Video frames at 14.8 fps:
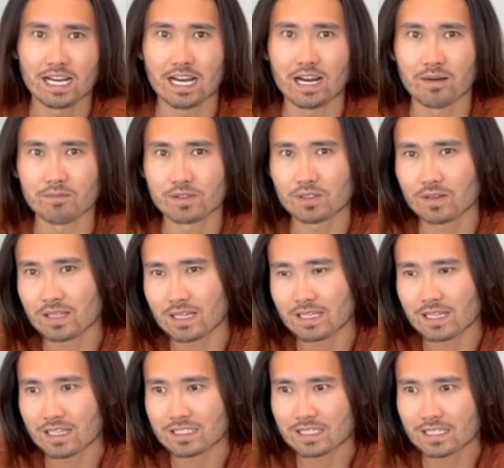um, so
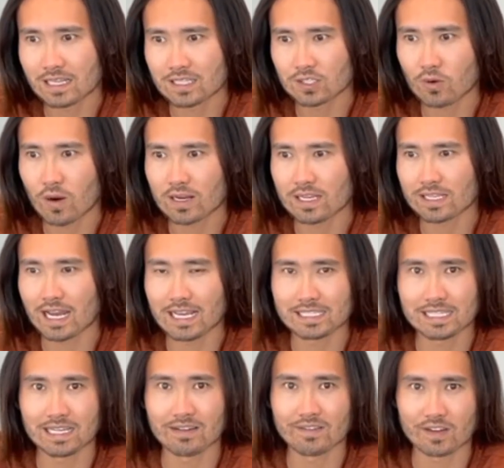it, it's, it's quite
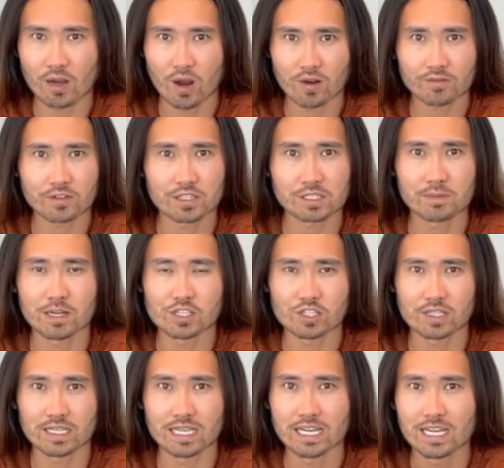enticing of an offer,
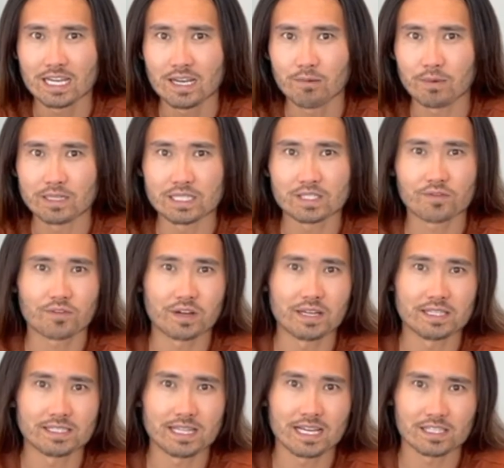especially when it's
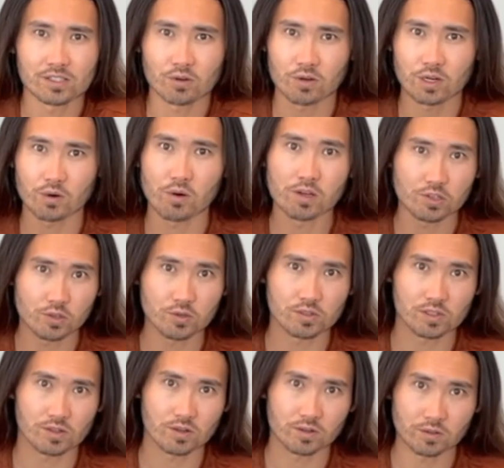phrased as quote unquote
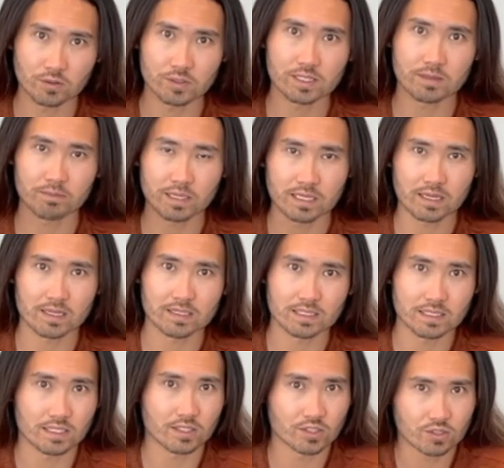use it or lose it, because
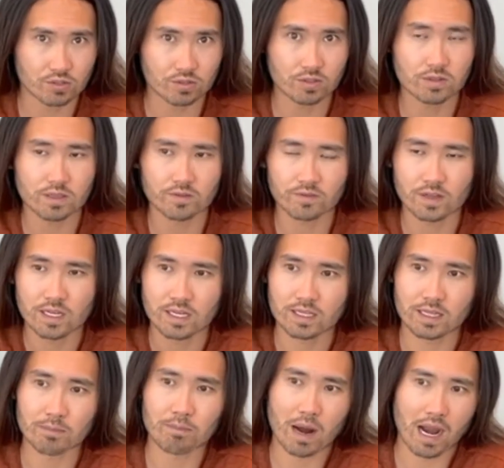it is true if
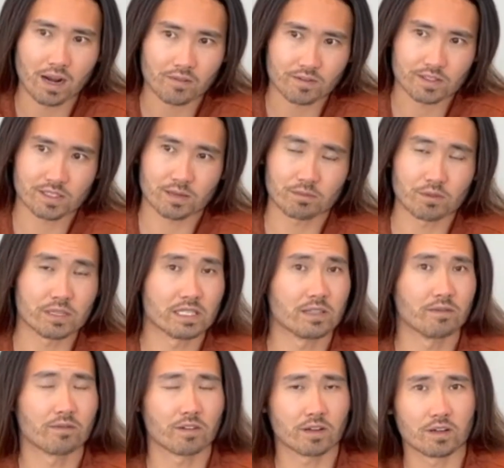the buyer for some
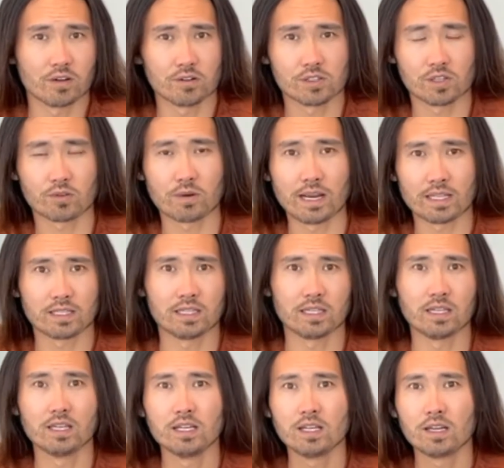reason forgoes their right
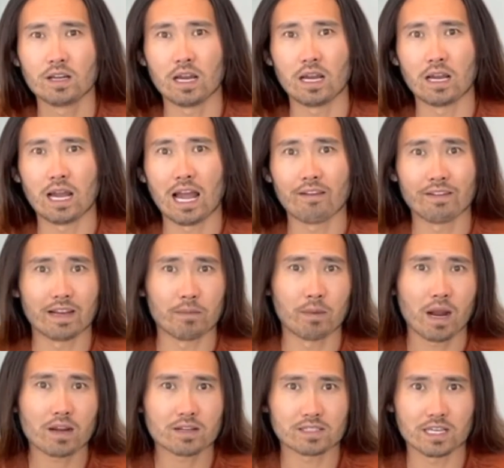to uh, having a
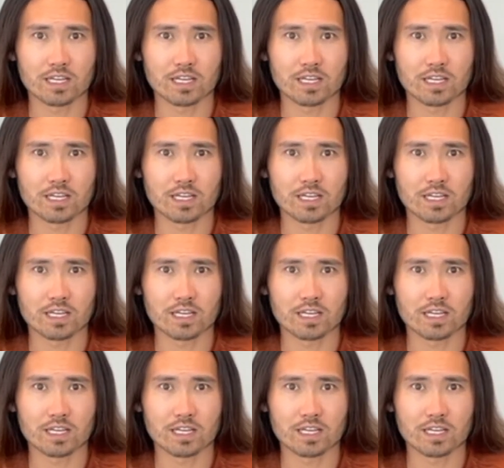buyer's